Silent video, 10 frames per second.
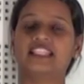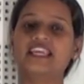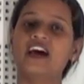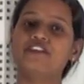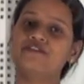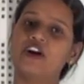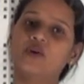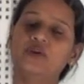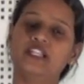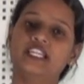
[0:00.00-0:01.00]
are
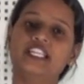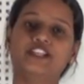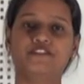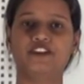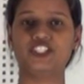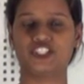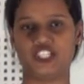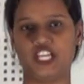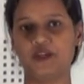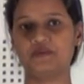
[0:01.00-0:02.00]
found in different
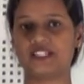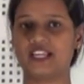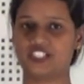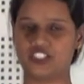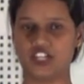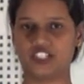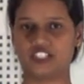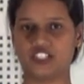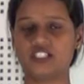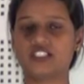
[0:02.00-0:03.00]
shapes and
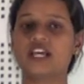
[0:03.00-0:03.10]
structures.